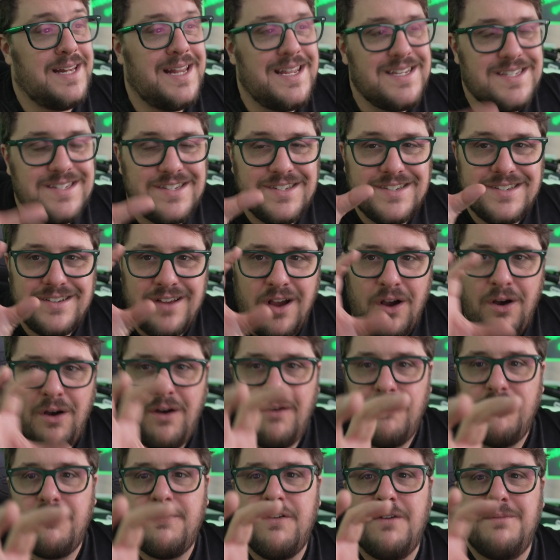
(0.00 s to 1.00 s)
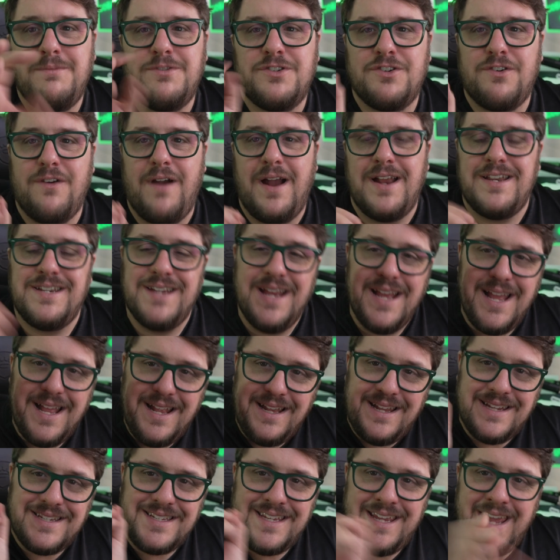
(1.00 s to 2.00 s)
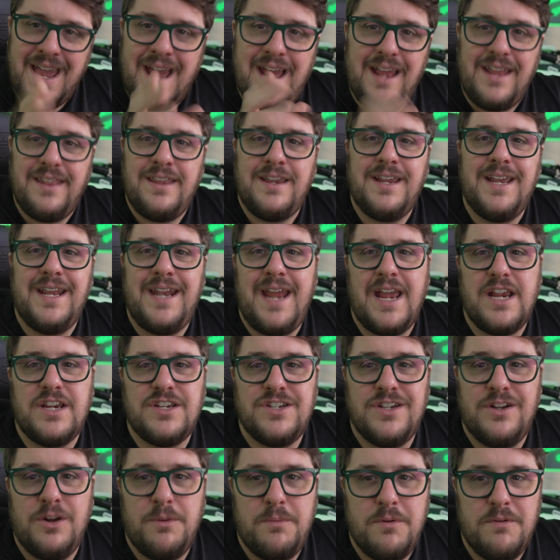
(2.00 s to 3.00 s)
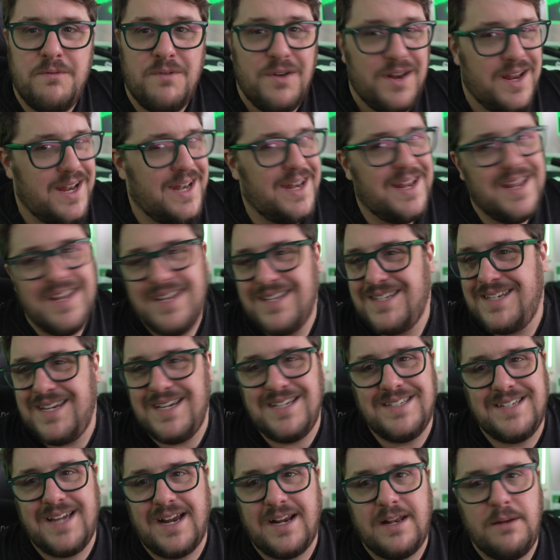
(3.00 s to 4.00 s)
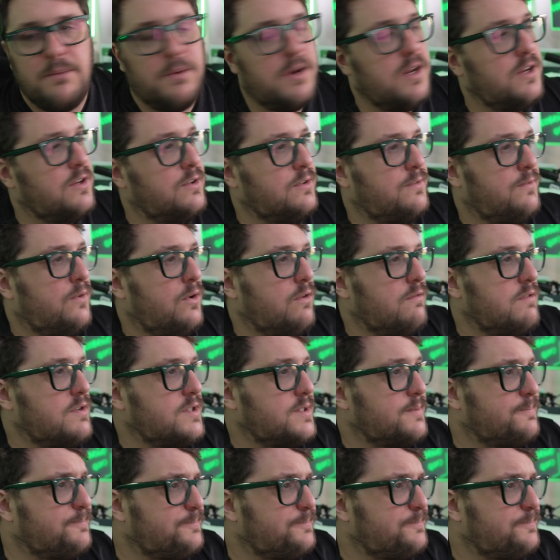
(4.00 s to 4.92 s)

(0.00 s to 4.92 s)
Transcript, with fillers: Let's start from scratch. Let's get the connection up and running, see exactly what it does for us.